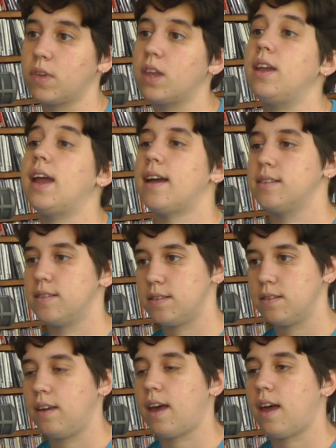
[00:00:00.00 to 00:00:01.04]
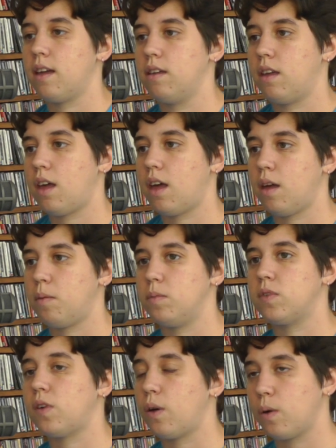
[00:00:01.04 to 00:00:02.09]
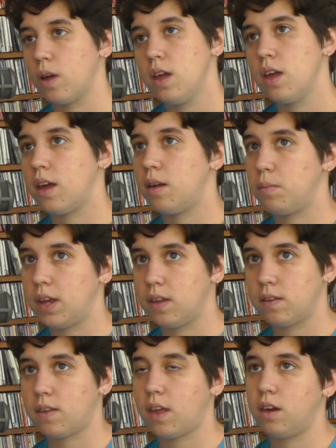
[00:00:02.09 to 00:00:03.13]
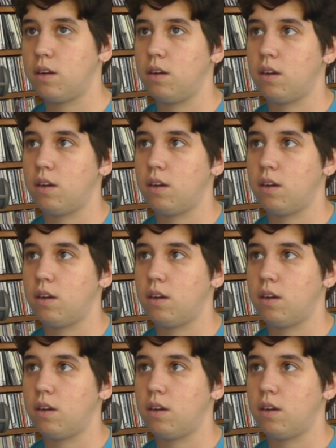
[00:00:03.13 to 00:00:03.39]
Yes, yeah. So it means that